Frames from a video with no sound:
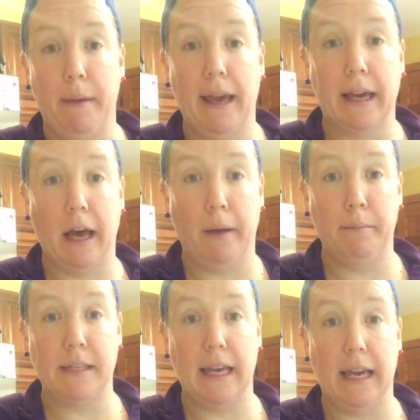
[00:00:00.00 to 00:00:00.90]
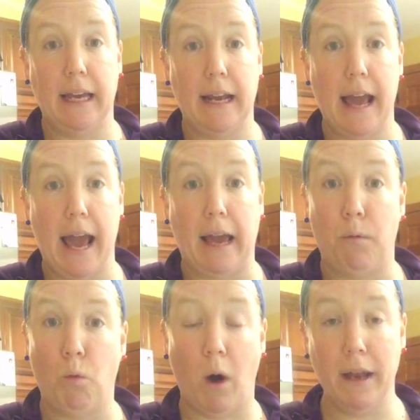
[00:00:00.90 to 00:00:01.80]
It comes in a
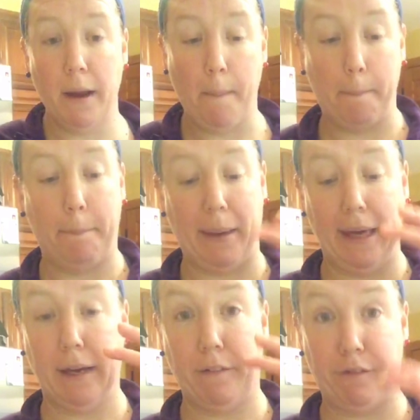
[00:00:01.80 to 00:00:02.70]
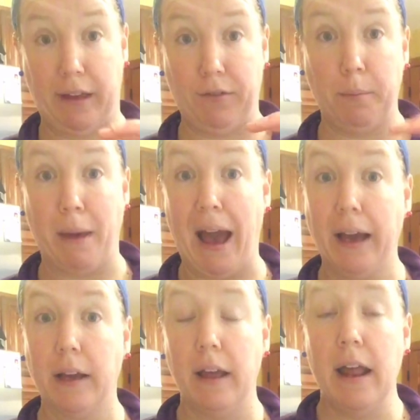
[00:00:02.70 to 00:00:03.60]
1 big flavor
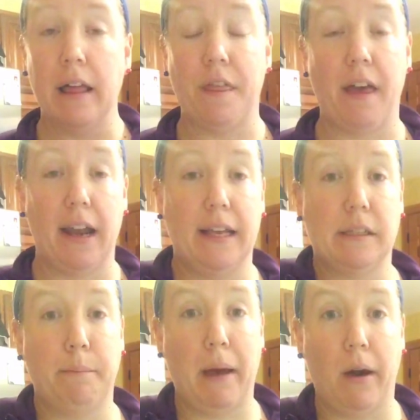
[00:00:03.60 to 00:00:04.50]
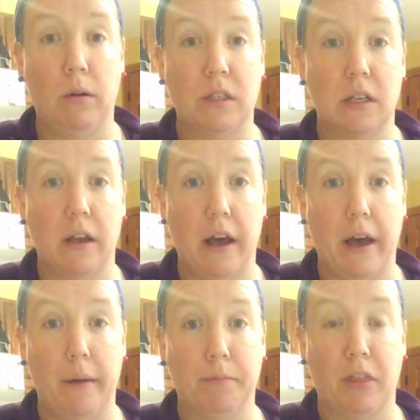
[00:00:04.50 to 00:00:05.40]
bag that is about
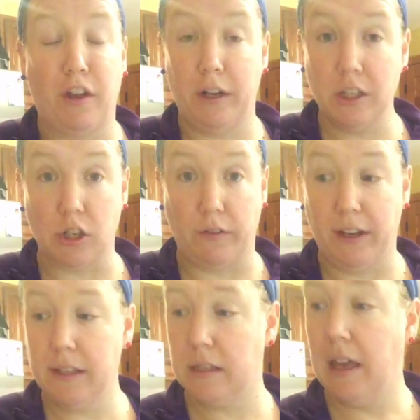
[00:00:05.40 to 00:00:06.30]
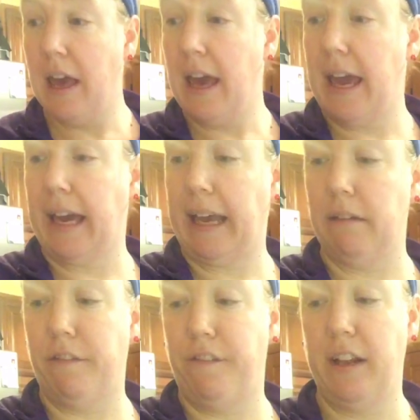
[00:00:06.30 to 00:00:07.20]
30 servings. It
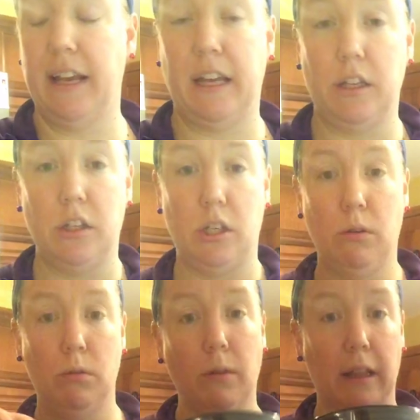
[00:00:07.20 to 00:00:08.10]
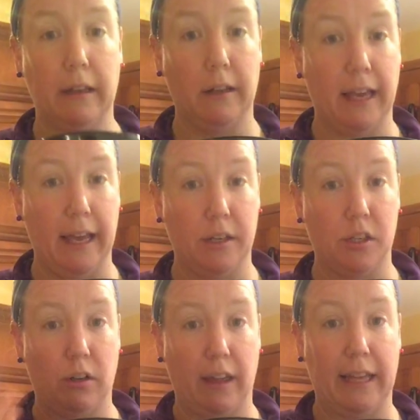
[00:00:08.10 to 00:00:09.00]
can fit into a little
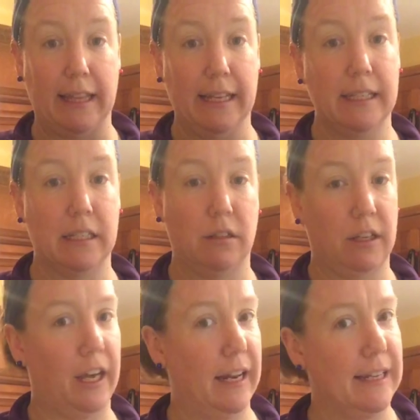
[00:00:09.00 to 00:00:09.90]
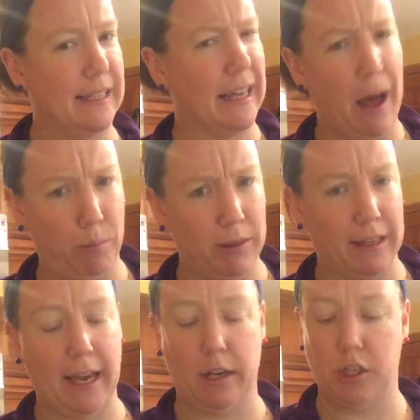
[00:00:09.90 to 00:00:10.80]
canister like this. It doesn't come with the
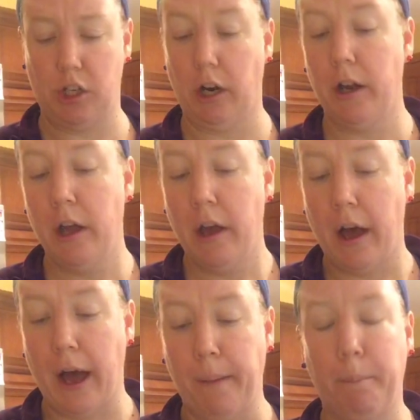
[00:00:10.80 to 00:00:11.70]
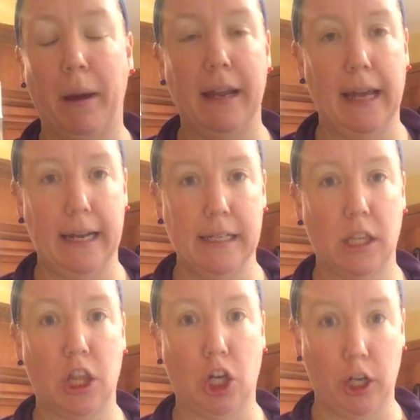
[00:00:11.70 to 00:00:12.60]
canister, but it is
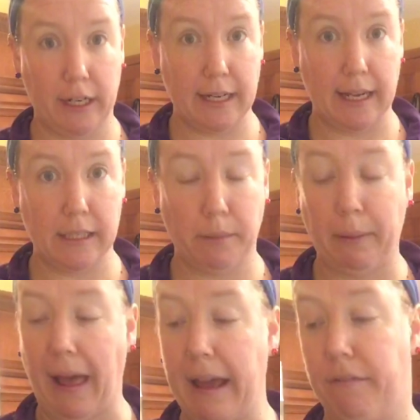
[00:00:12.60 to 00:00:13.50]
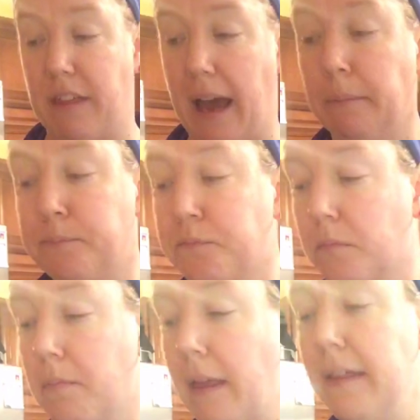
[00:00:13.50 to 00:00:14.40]
30 days supply of that.
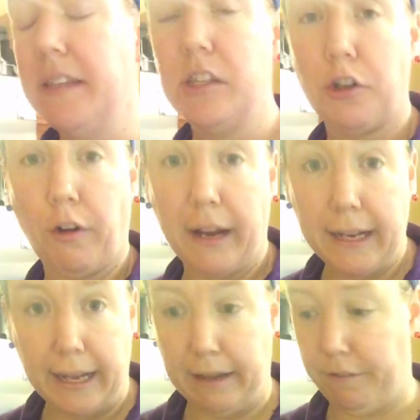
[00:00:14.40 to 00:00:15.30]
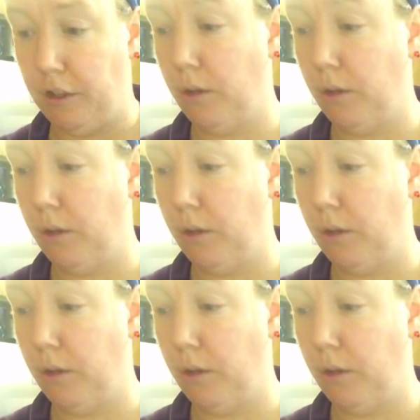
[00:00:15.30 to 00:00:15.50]
This is great if